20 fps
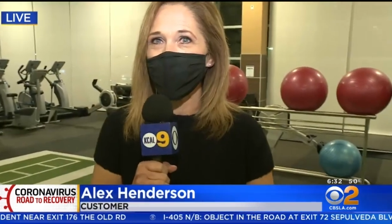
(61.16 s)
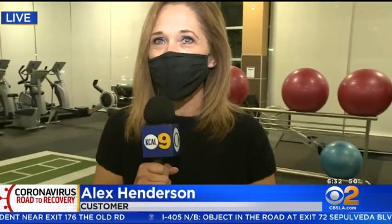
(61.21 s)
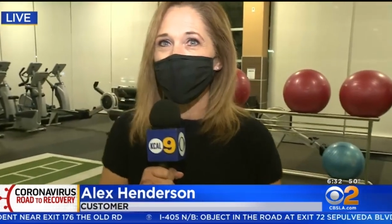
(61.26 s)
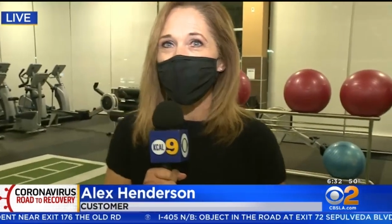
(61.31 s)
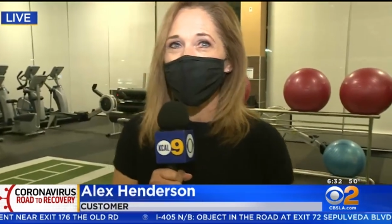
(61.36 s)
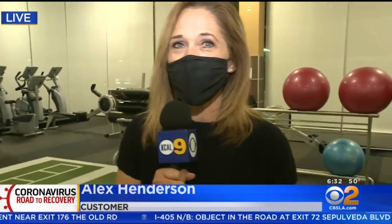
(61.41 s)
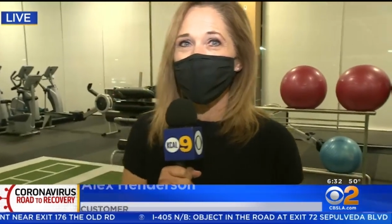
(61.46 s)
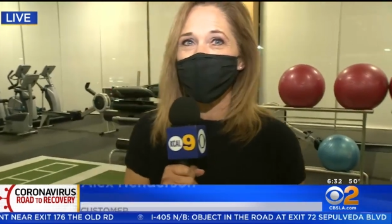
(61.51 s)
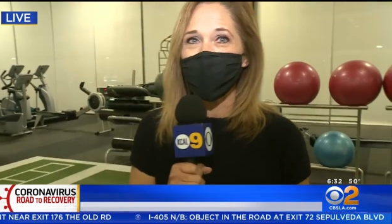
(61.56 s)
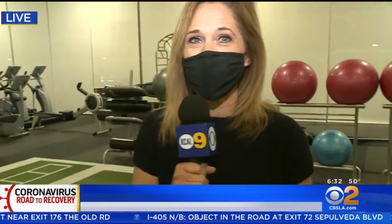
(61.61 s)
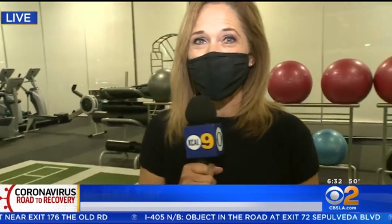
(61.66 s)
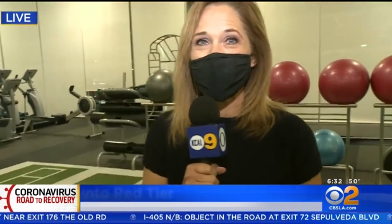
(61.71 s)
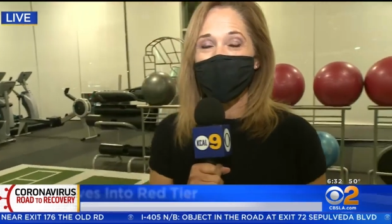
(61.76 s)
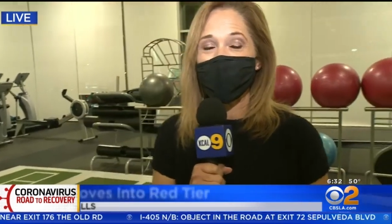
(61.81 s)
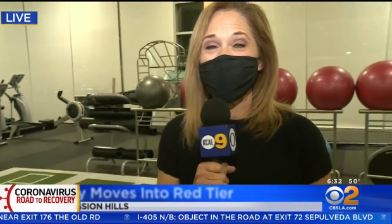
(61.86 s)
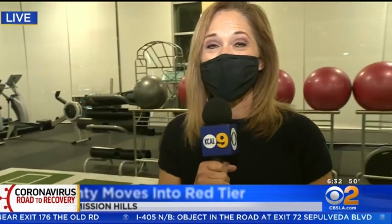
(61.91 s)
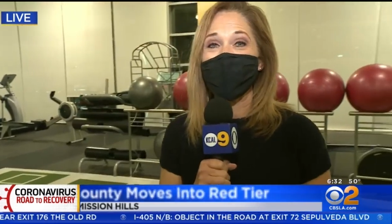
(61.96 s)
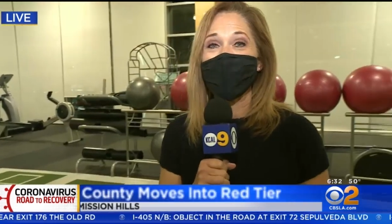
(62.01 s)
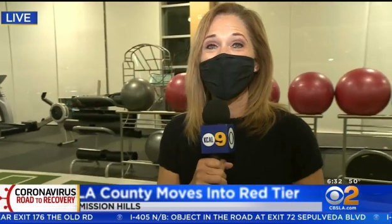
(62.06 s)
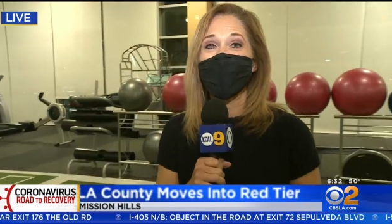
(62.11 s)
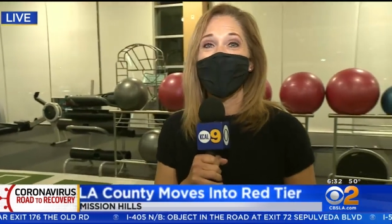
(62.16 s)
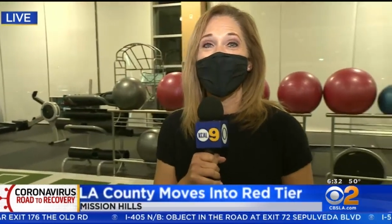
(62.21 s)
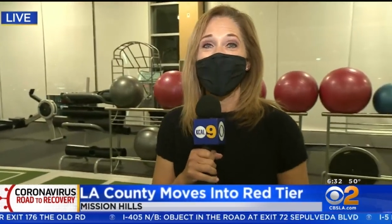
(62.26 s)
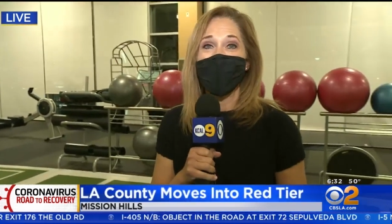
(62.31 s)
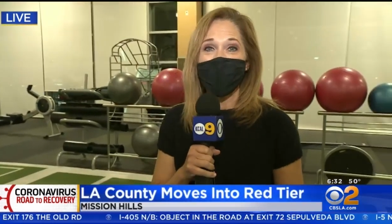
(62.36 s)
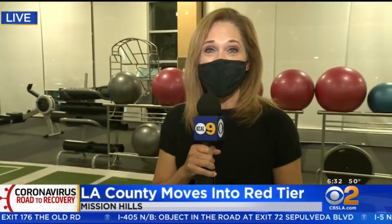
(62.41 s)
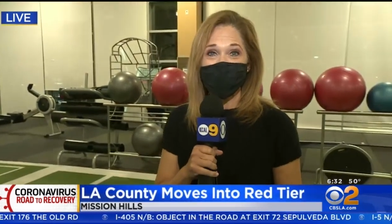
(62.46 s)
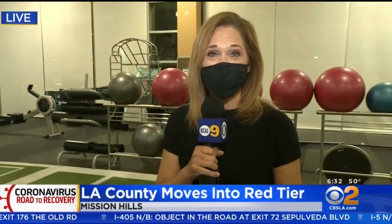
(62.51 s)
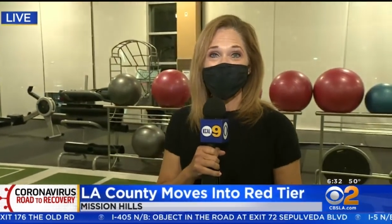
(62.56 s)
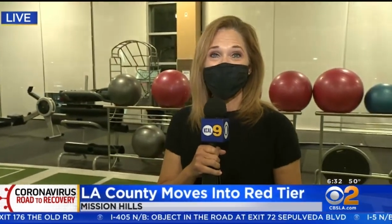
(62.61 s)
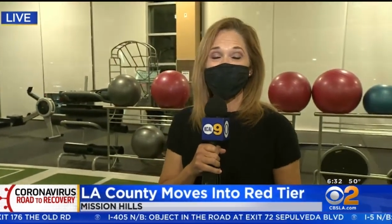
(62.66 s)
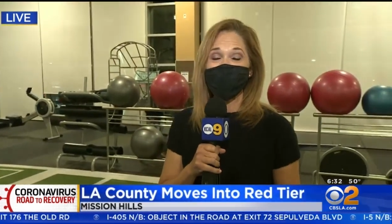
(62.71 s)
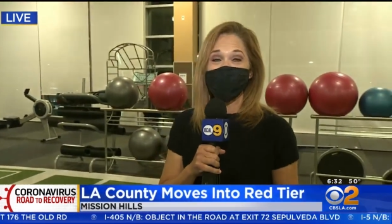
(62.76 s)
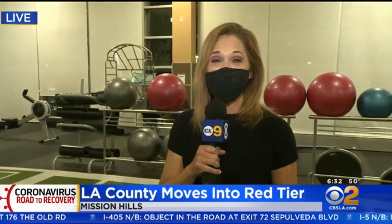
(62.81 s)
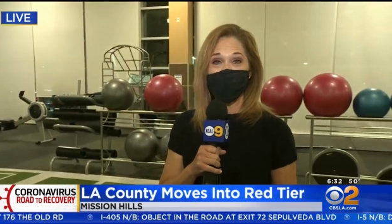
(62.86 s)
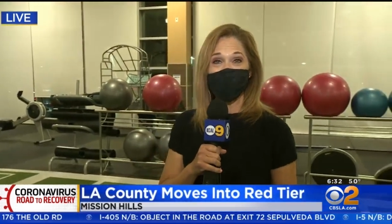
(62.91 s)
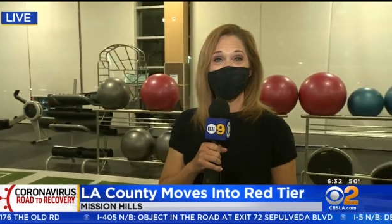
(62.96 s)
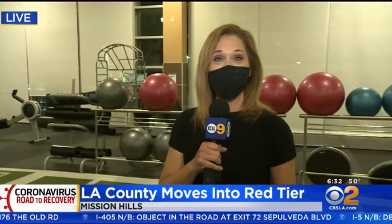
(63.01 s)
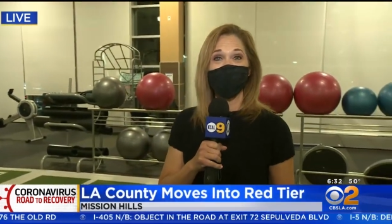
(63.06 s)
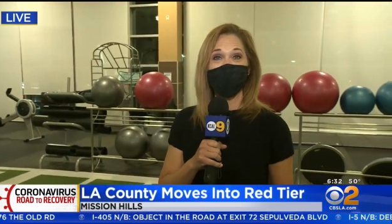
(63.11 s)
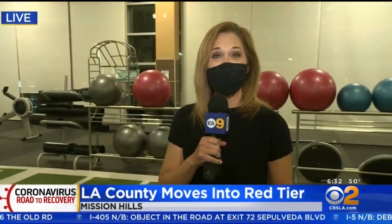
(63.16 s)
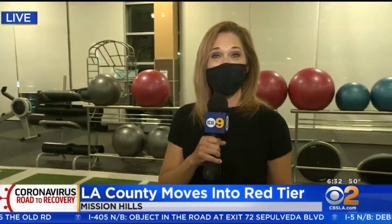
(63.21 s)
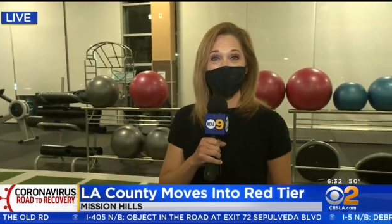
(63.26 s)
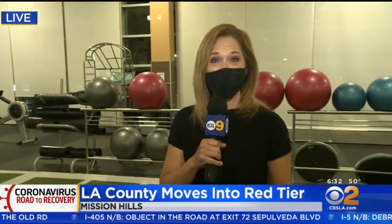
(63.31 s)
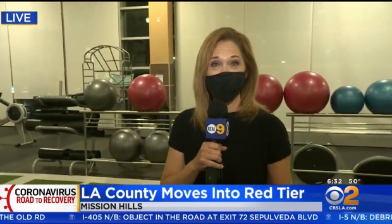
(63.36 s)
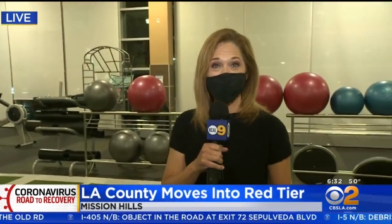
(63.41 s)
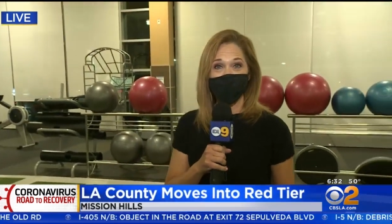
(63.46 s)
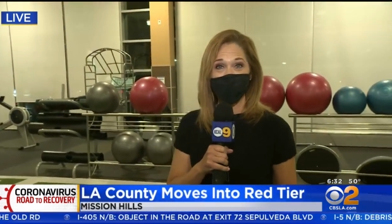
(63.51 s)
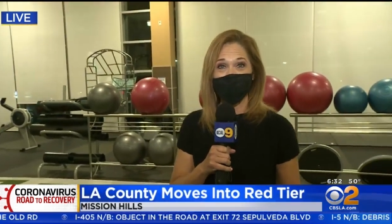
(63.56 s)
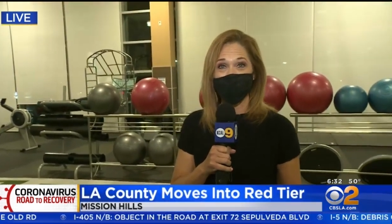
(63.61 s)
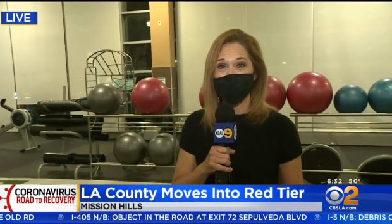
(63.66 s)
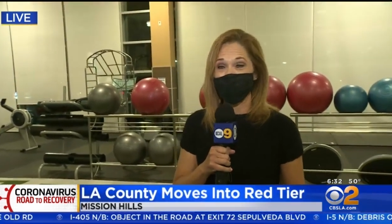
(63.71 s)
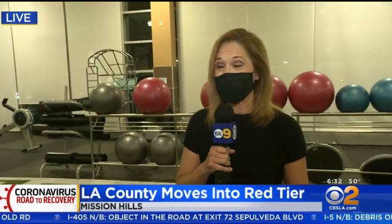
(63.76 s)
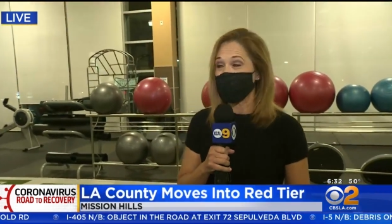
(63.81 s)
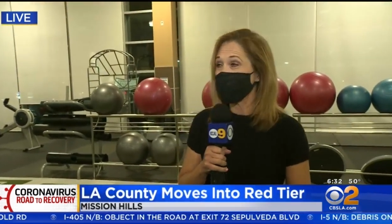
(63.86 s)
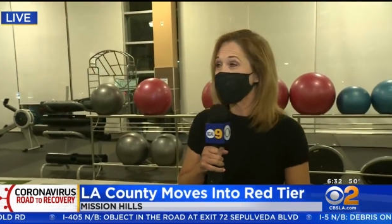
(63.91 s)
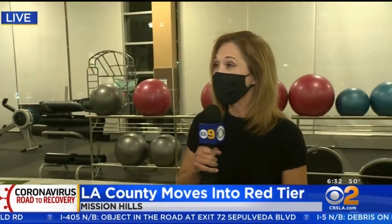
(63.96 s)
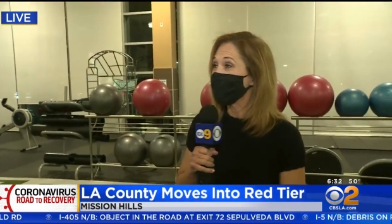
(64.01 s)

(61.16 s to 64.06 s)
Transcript: want to bring in also the general manager here,